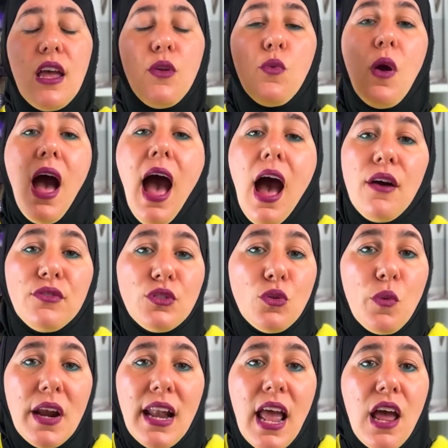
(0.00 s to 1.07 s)
You have to
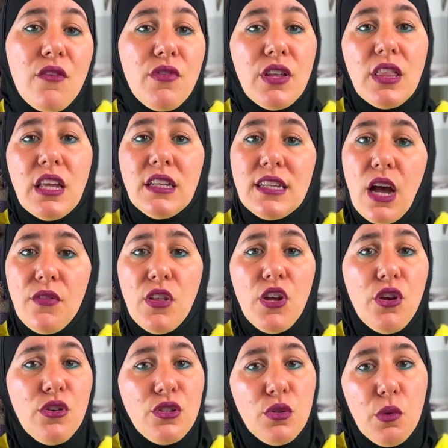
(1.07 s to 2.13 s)
write everything down that
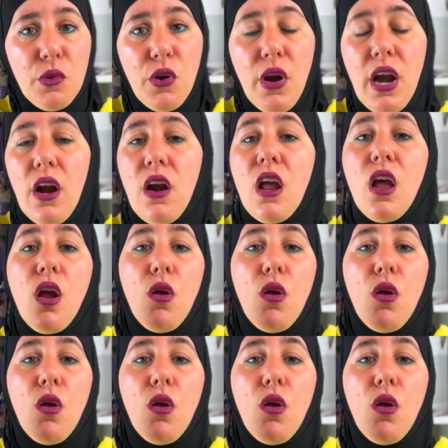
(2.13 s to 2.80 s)
you're doing with your hair.